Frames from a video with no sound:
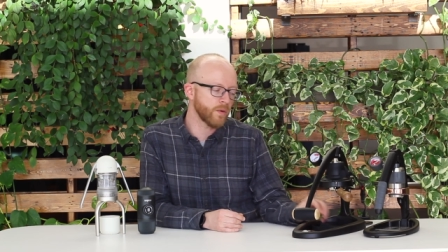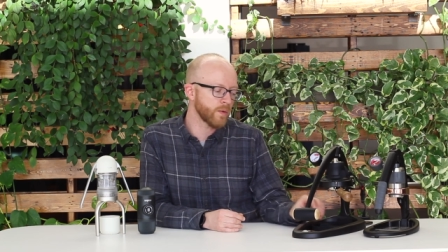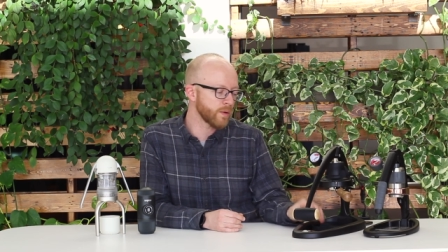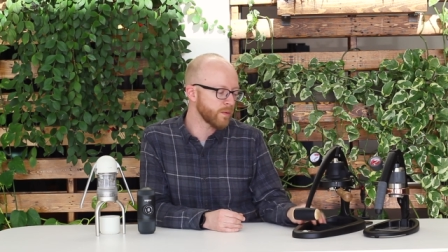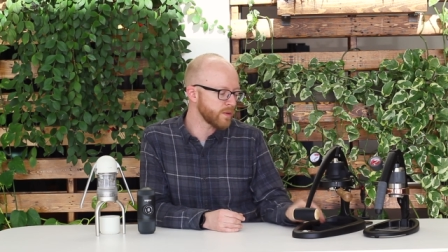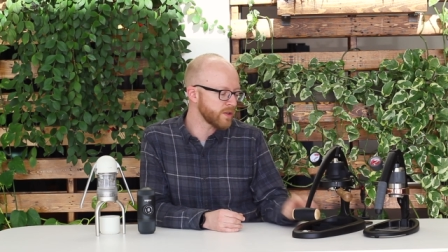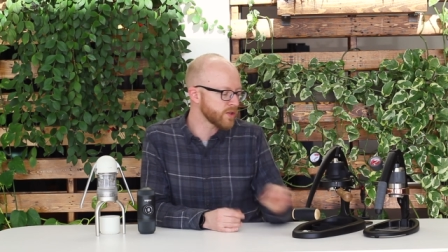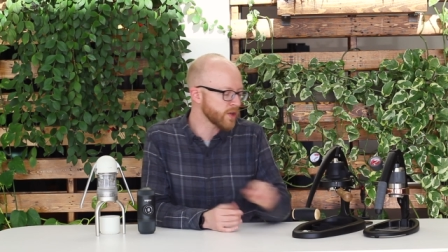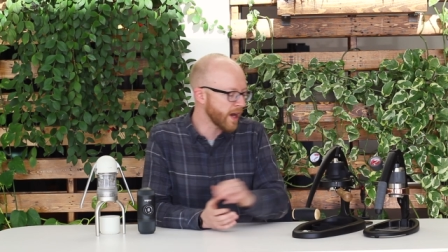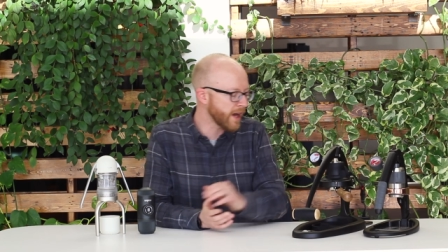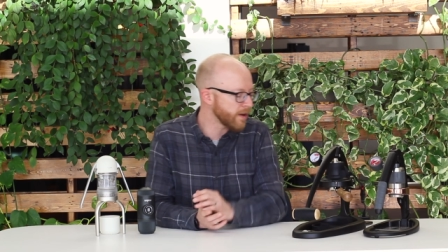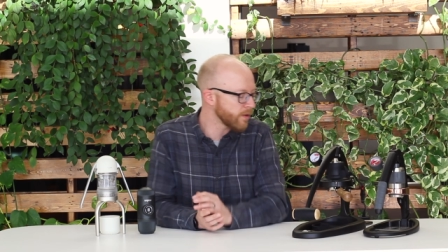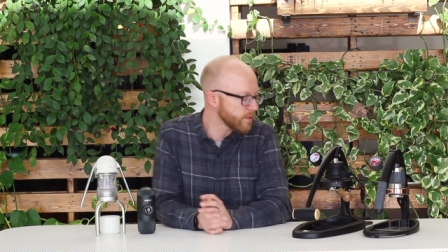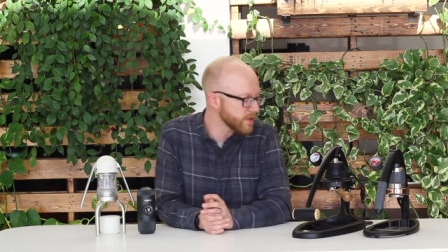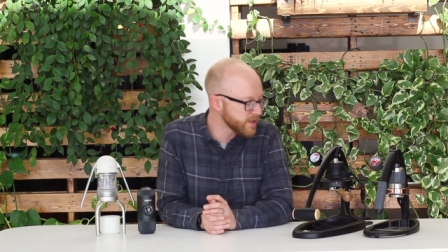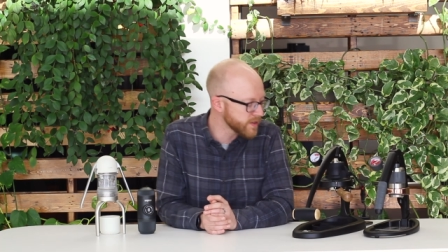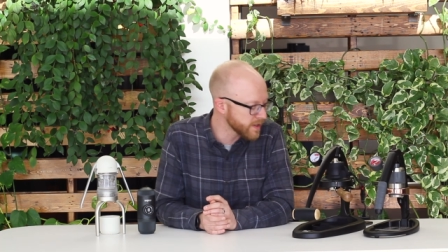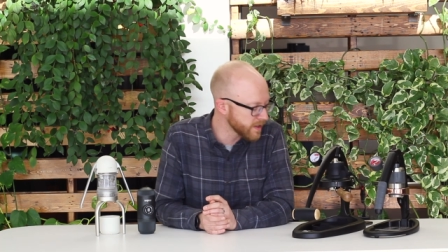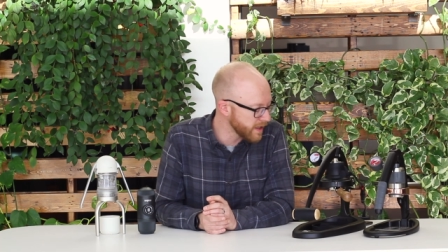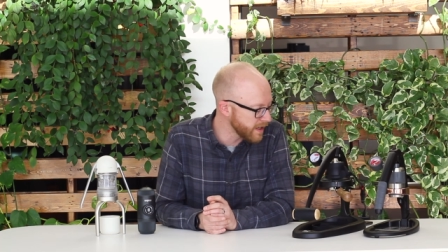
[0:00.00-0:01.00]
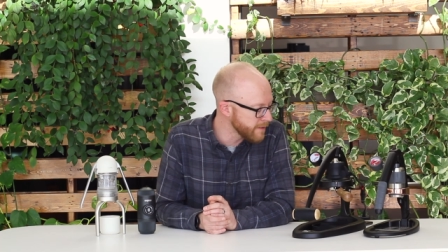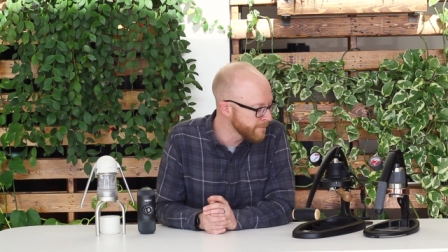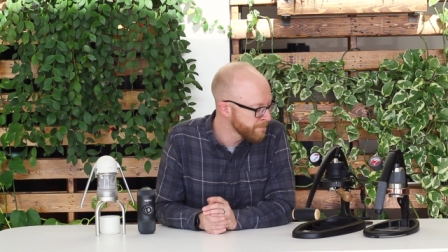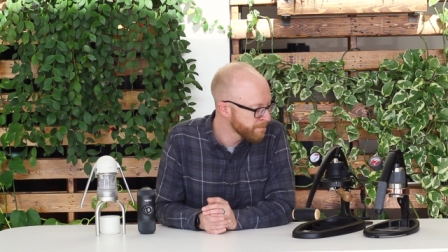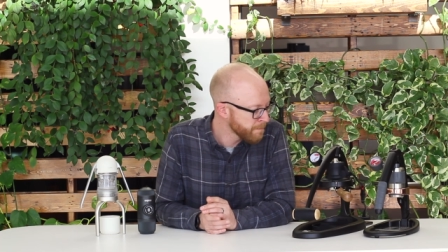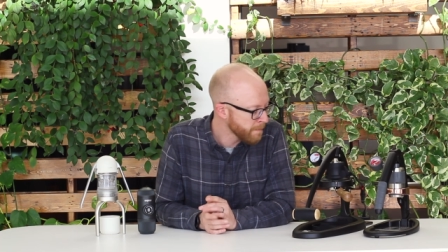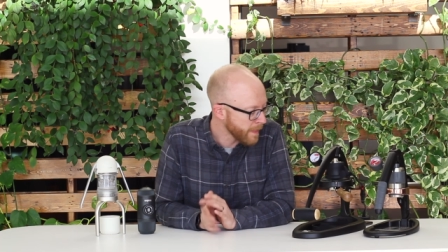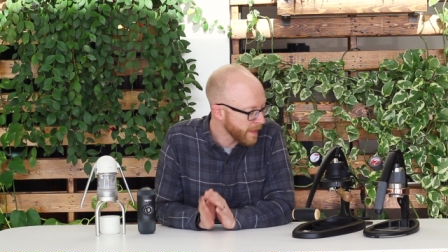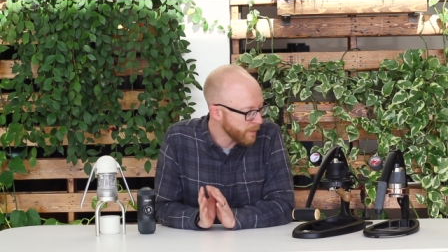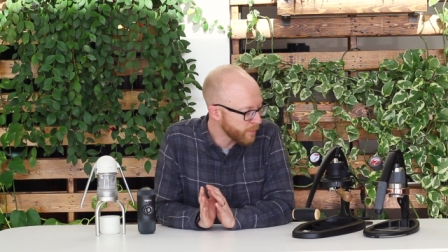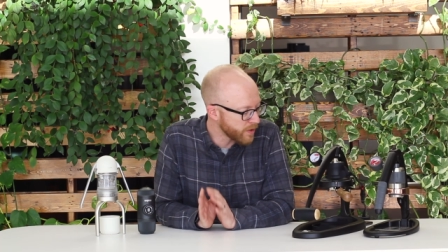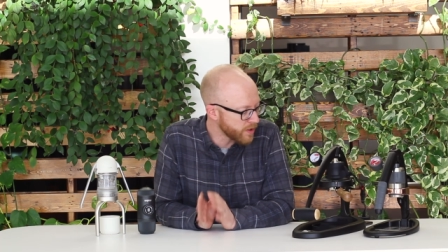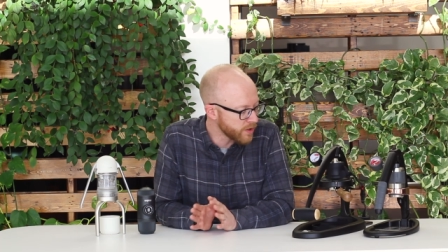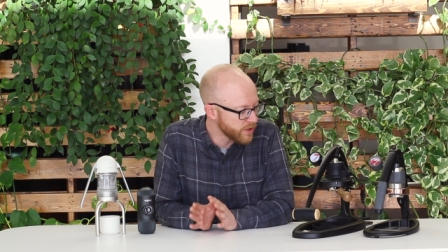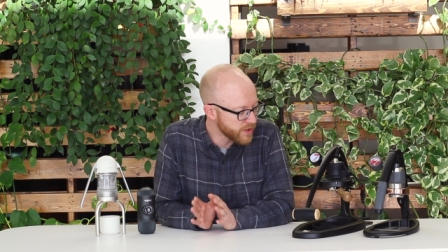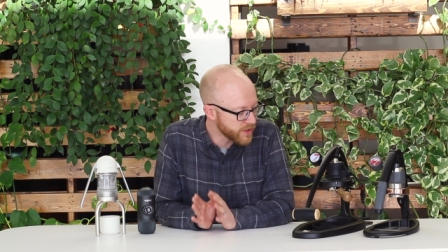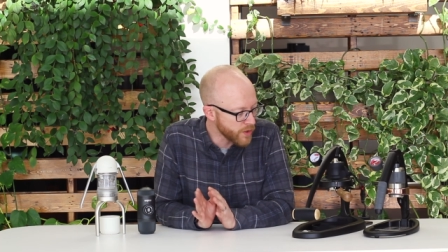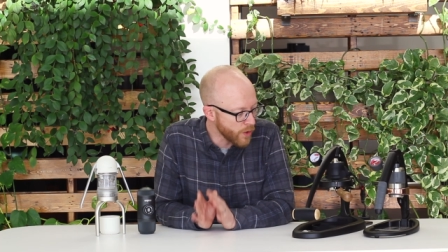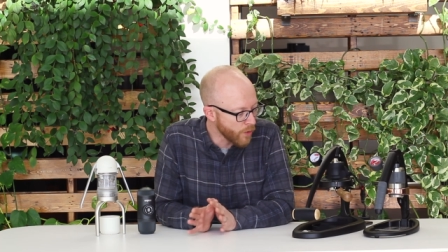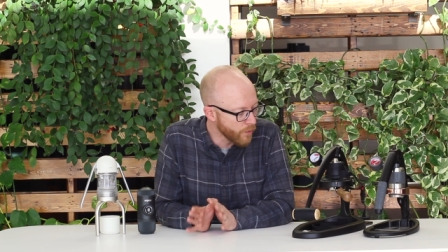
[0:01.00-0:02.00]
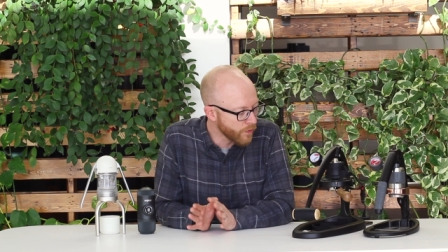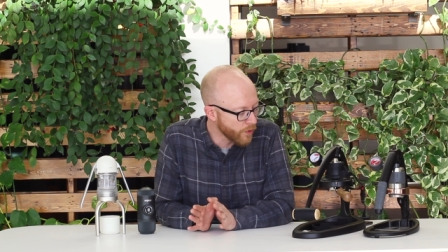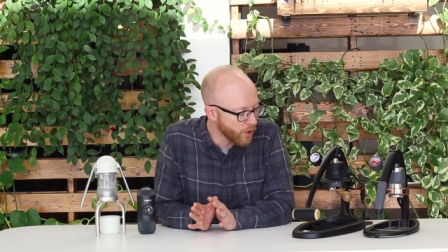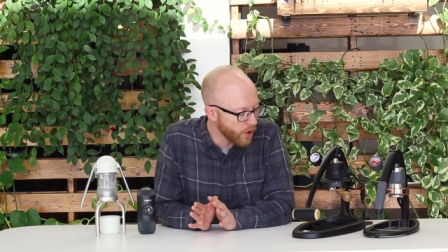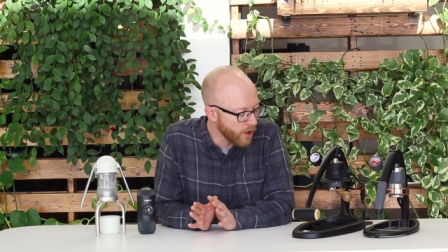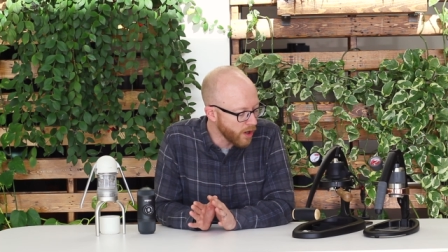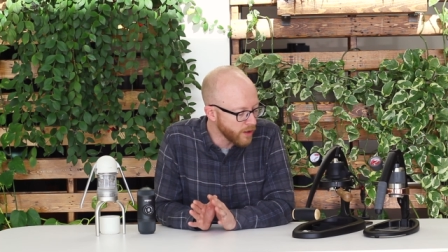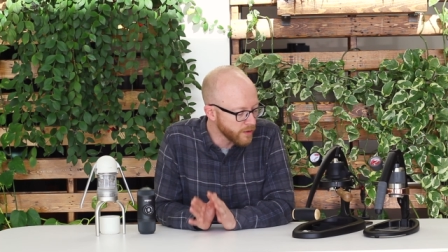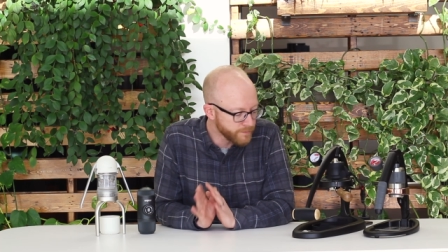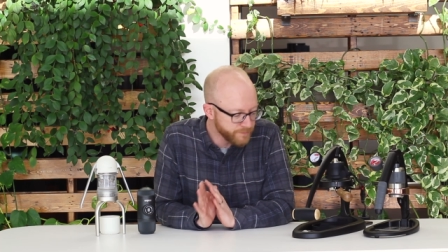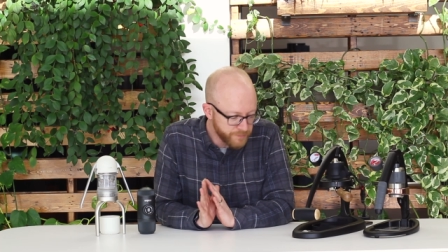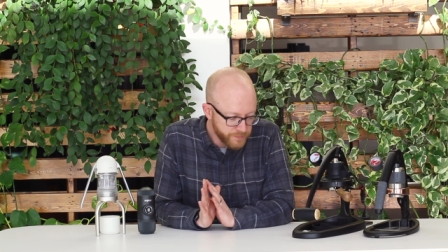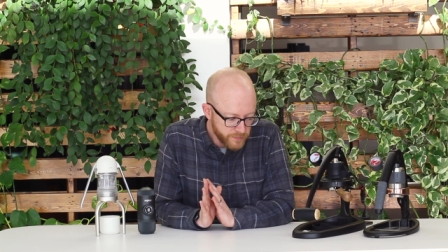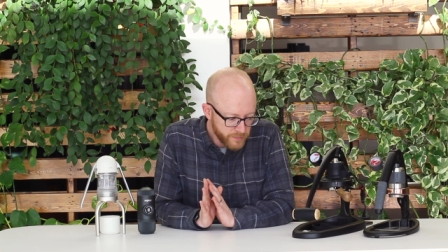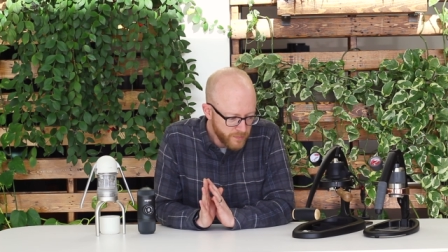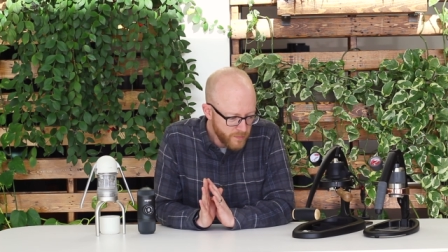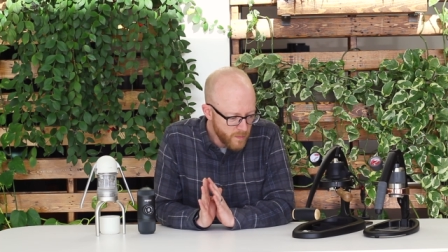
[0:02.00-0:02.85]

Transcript: when we tried it recently, but just overall,